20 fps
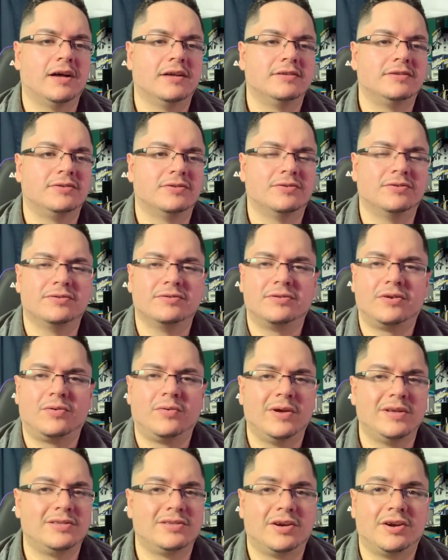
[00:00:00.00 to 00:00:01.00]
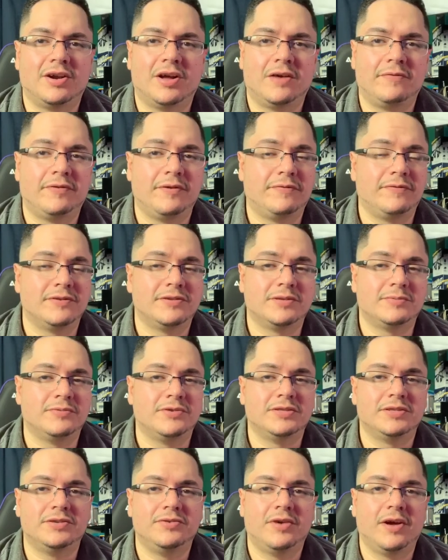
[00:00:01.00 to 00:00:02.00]
So quick turn off if for some
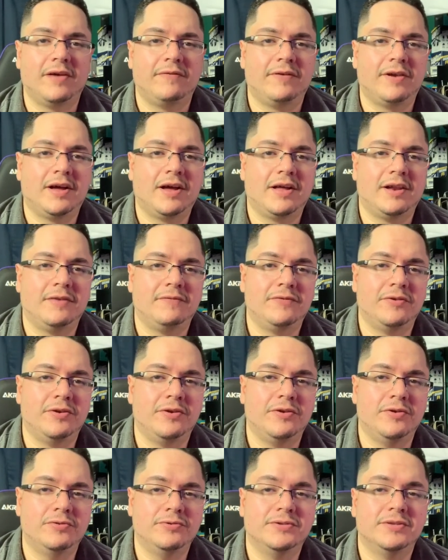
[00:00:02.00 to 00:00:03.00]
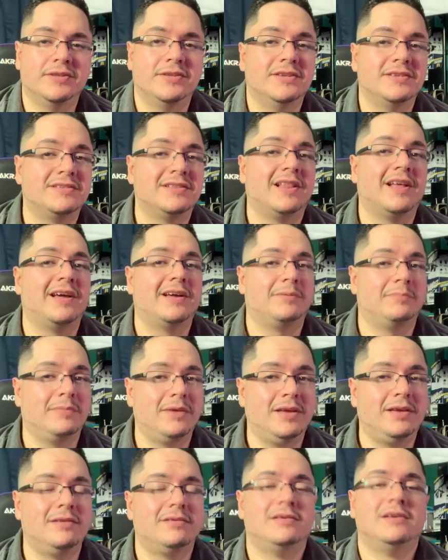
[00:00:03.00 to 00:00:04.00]
reason you have it on. If you're new to this like
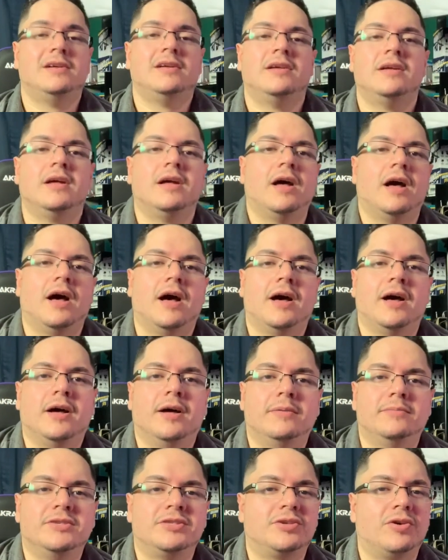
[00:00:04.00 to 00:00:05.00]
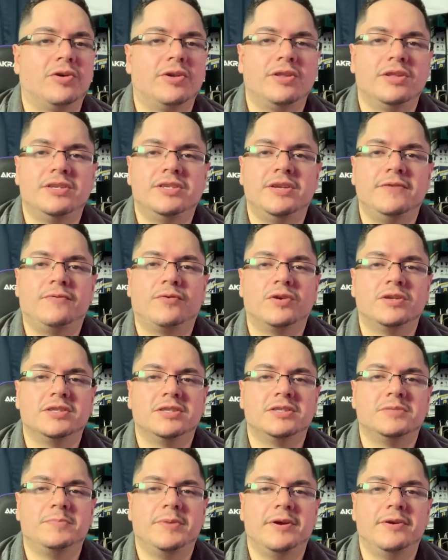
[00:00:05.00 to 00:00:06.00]
me, just go to the GeForce
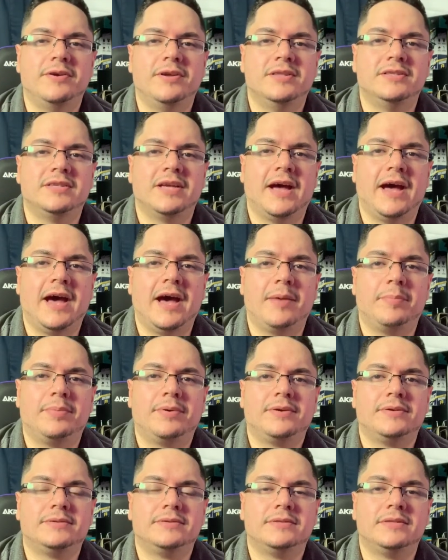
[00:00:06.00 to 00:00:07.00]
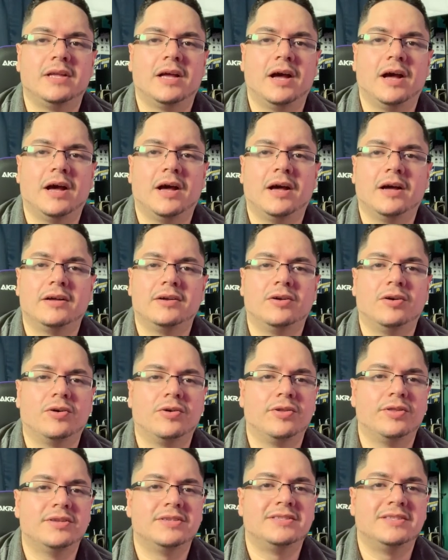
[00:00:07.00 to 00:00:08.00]
Experience app, go
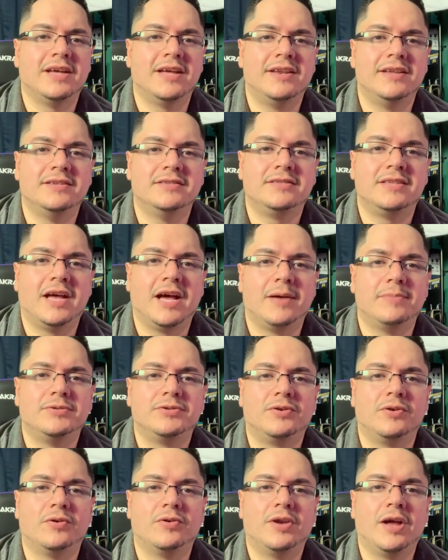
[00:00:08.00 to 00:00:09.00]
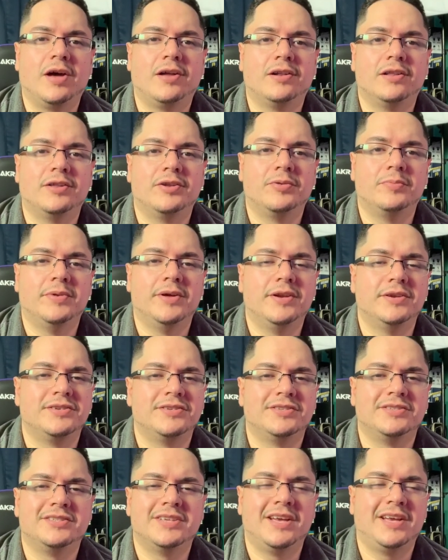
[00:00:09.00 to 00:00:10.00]
to the settings tab, scroll down a little bit. It
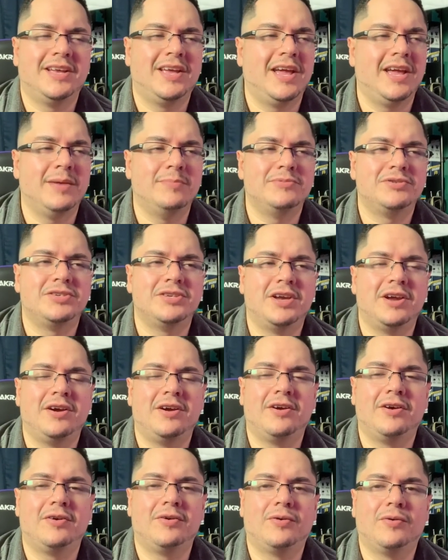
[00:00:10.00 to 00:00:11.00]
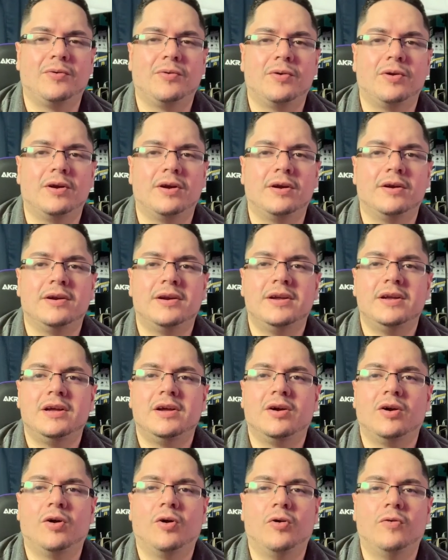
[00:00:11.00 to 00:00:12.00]
should say game share or
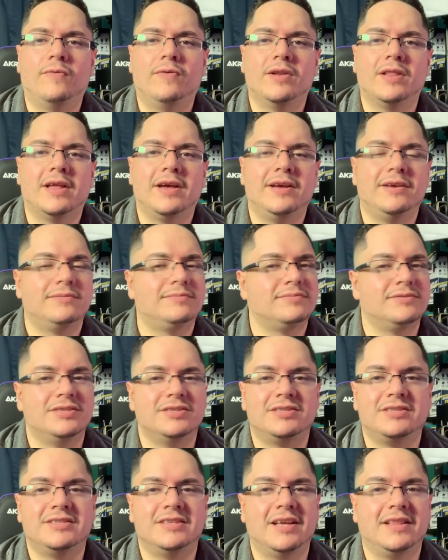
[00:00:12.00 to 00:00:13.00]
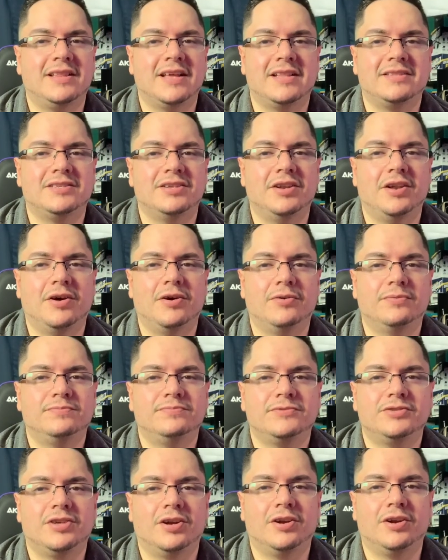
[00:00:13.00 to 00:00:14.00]
overlay. Just set that to no,
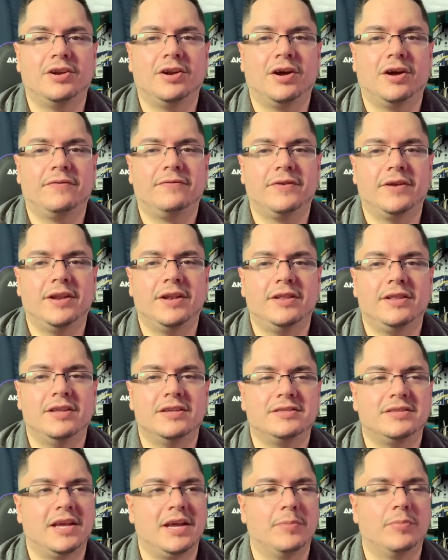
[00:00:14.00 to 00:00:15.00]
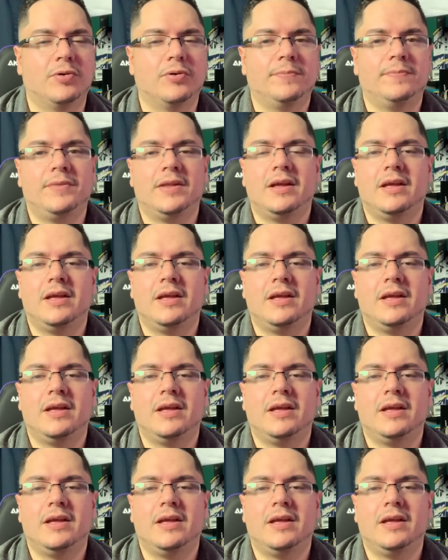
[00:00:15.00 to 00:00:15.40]
turn it off and disable.